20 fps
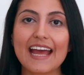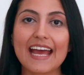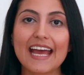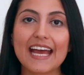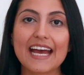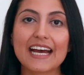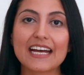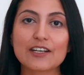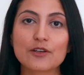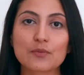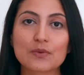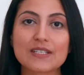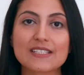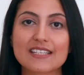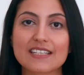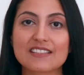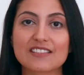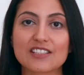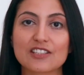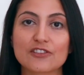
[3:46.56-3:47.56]
and
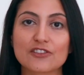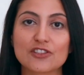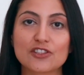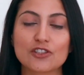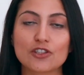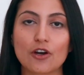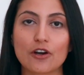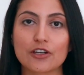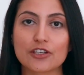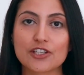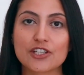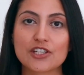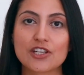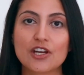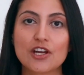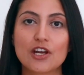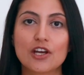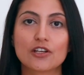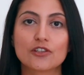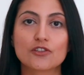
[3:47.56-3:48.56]
resistant starch.
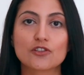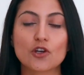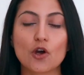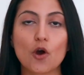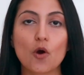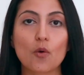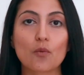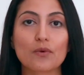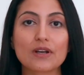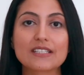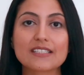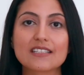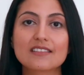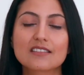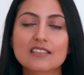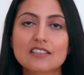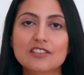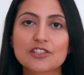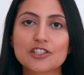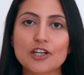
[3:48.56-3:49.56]
So
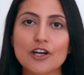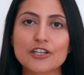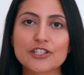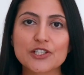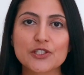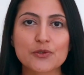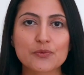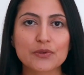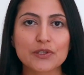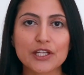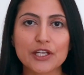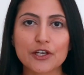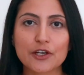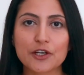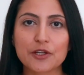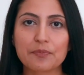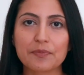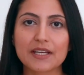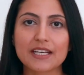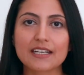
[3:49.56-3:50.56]
resistant starch is really
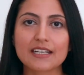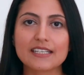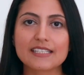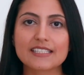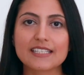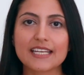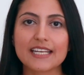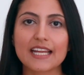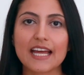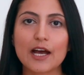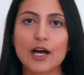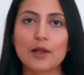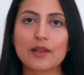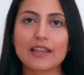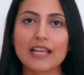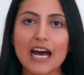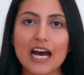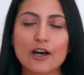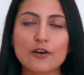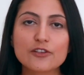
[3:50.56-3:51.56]
good because it
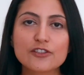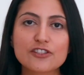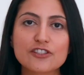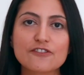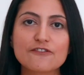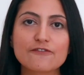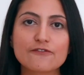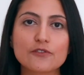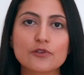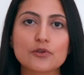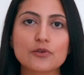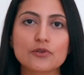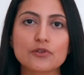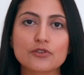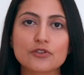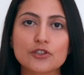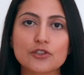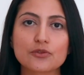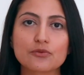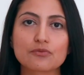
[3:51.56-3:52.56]
allows the
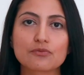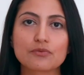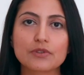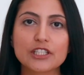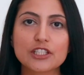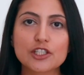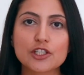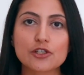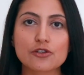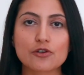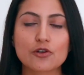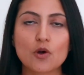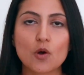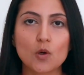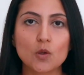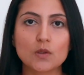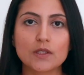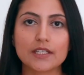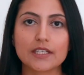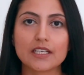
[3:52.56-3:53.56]
food to reach your
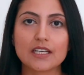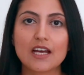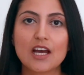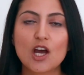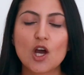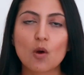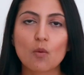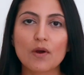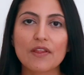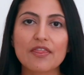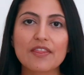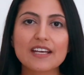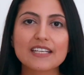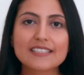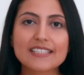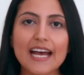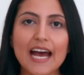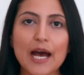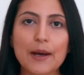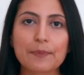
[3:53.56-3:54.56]
colon. When
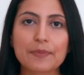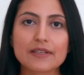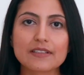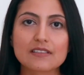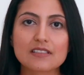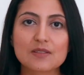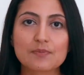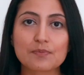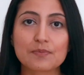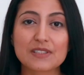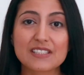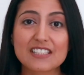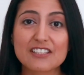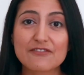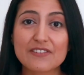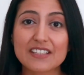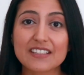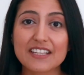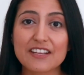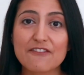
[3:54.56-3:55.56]
this happens,
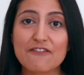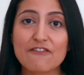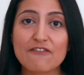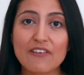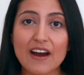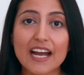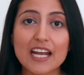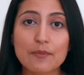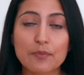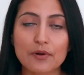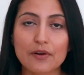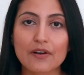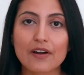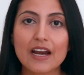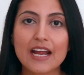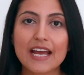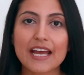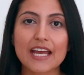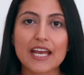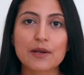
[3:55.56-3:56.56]
specifically fiber,
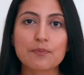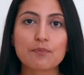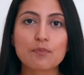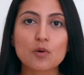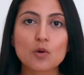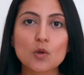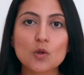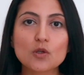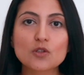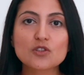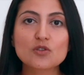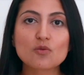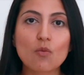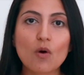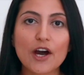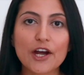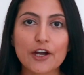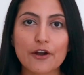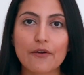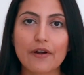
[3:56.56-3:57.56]
it pulls
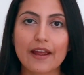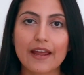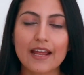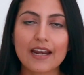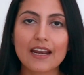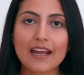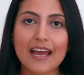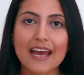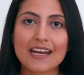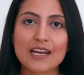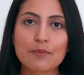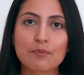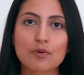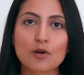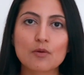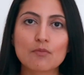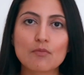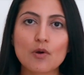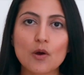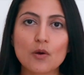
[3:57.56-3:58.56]
water in and it
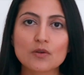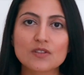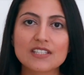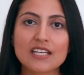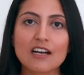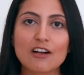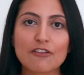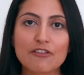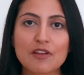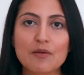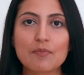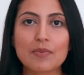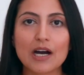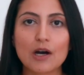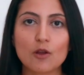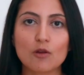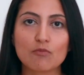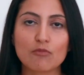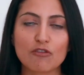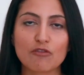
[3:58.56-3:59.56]
promotes healthy
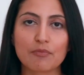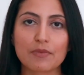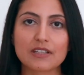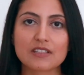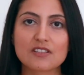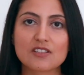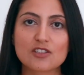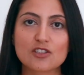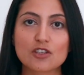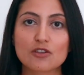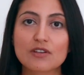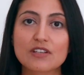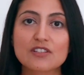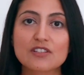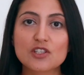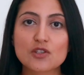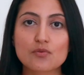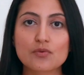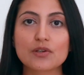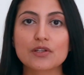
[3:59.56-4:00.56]
bowel movements. So
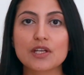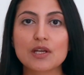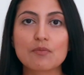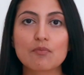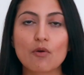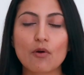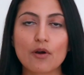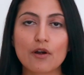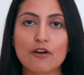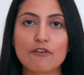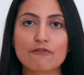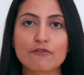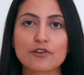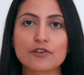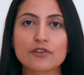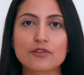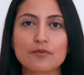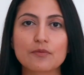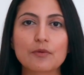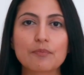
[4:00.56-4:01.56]
is really important
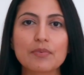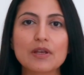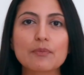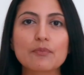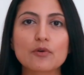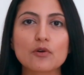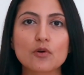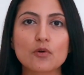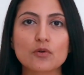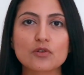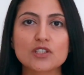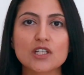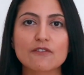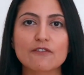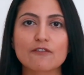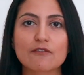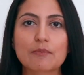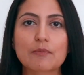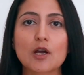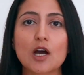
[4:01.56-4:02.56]
for the people who
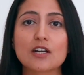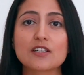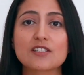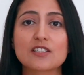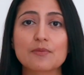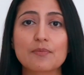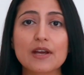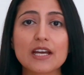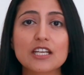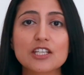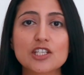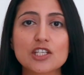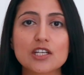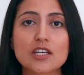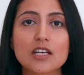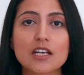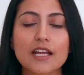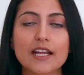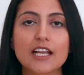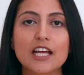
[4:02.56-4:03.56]
suffer from
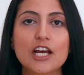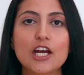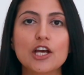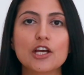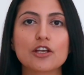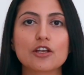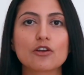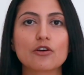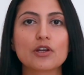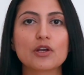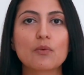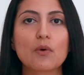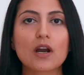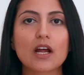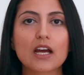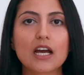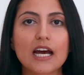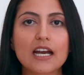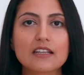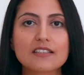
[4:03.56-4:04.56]
constipation and, you know, you
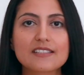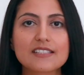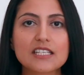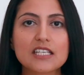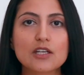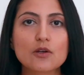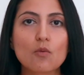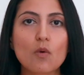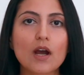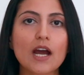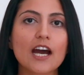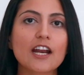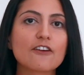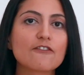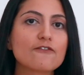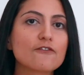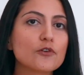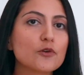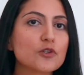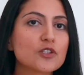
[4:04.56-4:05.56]
wanna kinda see what kind
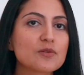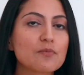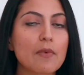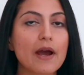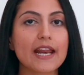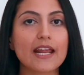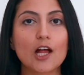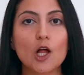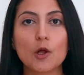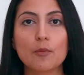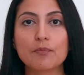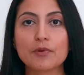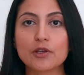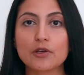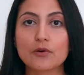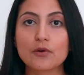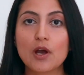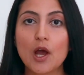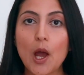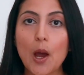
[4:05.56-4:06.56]
of foods might help
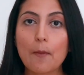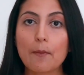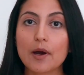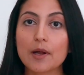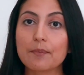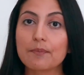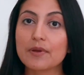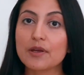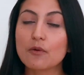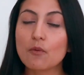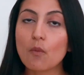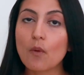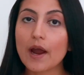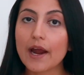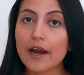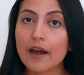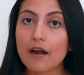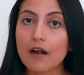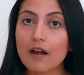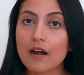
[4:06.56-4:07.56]
you, but
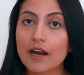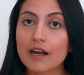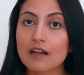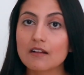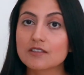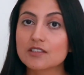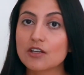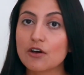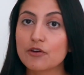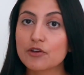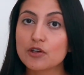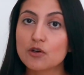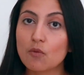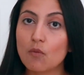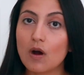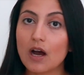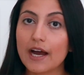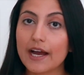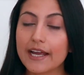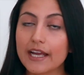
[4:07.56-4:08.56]
beware, and I'll tell you
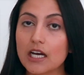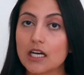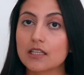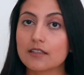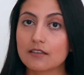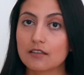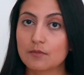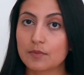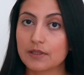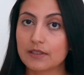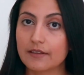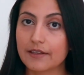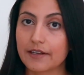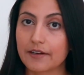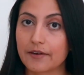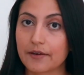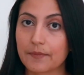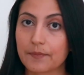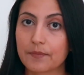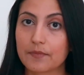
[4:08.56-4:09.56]
why a little bit
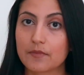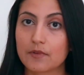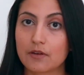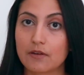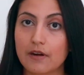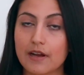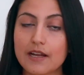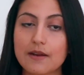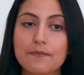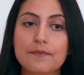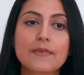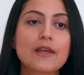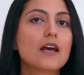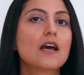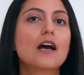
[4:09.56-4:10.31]
later, all right?